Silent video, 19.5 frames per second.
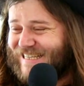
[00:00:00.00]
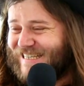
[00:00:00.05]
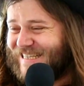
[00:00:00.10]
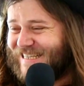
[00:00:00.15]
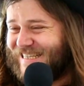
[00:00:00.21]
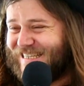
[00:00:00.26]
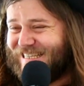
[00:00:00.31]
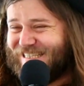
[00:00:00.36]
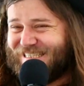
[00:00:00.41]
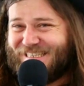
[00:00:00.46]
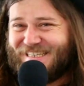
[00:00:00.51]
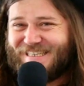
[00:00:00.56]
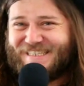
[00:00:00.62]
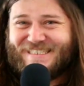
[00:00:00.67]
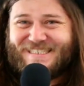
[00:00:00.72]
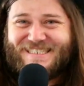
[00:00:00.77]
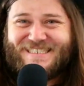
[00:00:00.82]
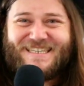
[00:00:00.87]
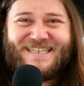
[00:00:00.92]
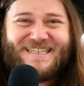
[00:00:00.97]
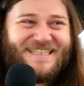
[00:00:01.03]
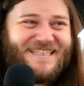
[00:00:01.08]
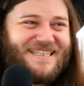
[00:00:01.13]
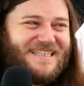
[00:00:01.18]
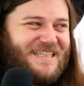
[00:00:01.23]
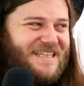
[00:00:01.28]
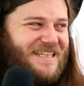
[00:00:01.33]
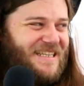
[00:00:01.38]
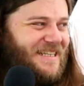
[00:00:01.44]

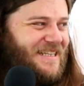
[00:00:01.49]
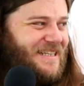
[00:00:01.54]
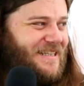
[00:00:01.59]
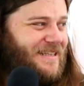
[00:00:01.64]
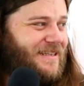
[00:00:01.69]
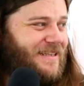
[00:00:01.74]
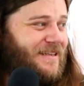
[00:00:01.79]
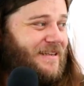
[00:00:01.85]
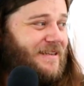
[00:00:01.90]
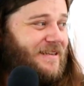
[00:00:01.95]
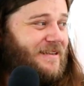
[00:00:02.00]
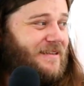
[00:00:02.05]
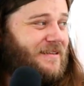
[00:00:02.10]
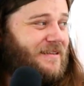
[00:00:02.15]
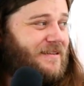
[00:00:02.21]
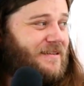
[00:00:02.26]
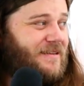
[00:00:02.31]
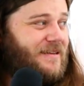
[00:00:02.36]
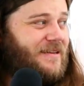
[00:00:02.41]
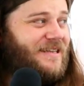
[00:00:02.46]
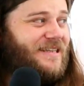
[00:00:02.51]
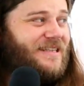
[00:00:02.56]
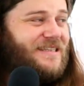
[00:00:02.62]
[no speech]